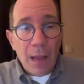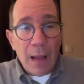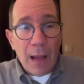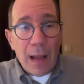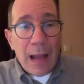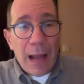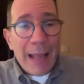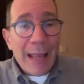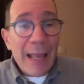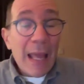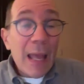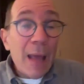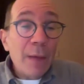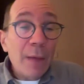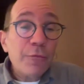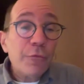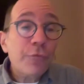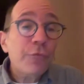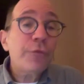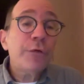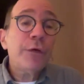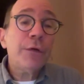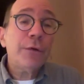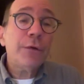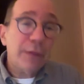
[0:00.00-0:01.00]
I am
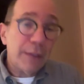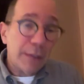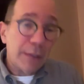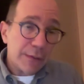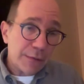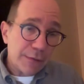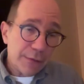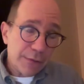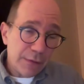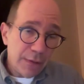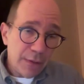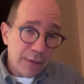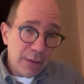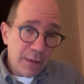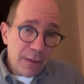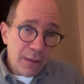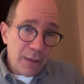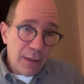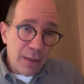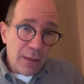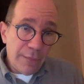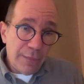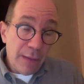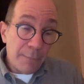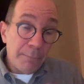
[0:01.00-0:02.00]
furious
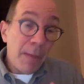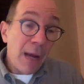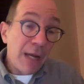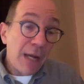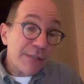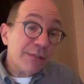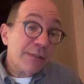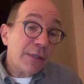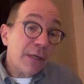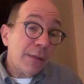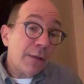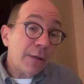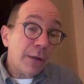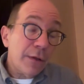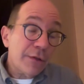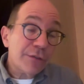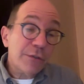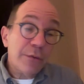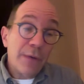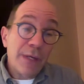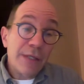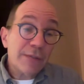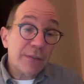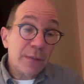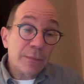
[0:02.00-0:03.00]
that my son
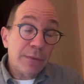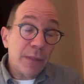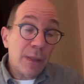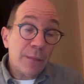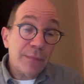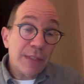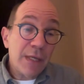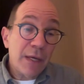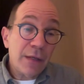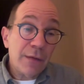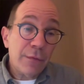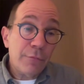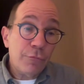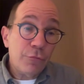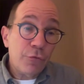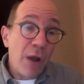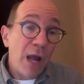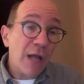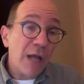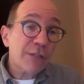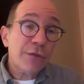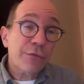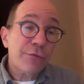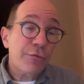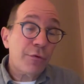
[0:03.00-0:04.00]
also has sometimes had
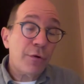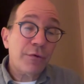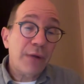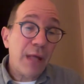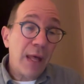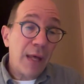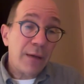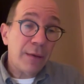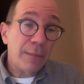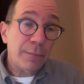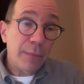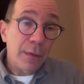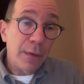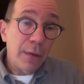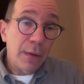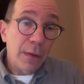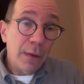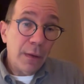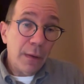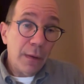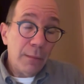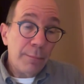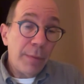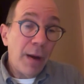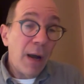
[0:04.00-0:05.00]
rocks thrown at him
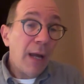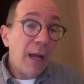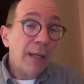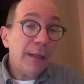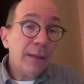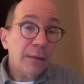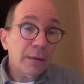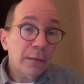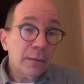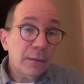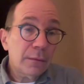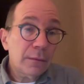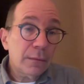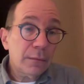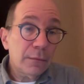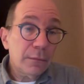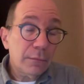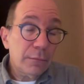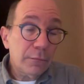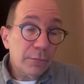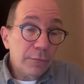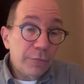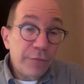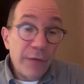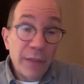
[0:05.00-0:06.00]
by
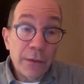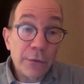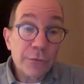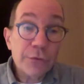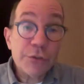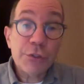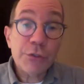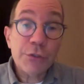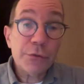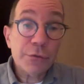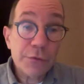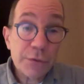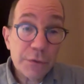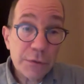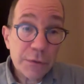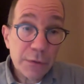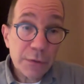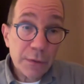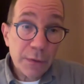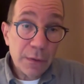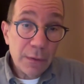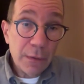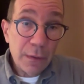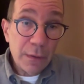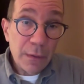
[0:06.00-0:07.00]
fellow Jews.
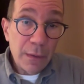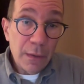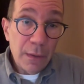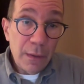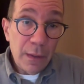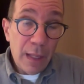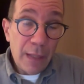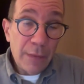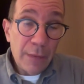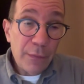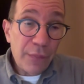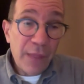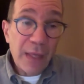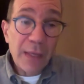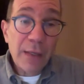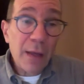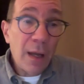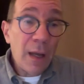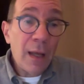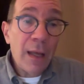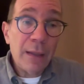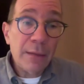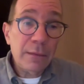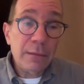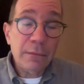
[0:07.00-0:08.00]
And thank
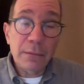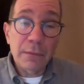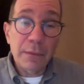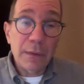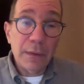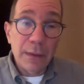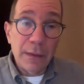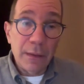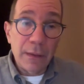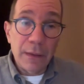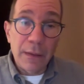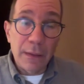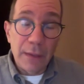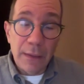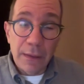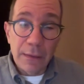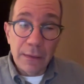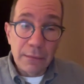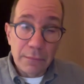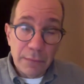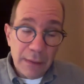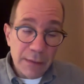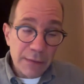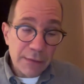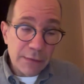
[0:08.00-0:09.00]
God he
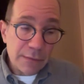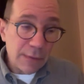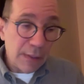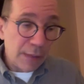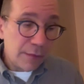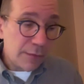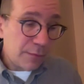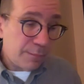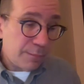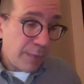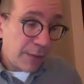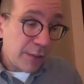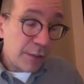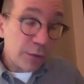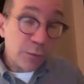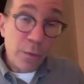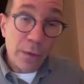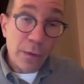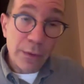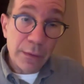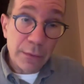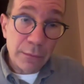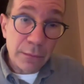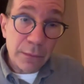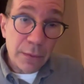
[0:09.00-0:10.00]
and his buddies
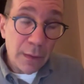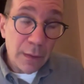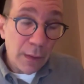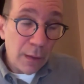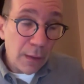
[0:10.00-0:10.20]
weren't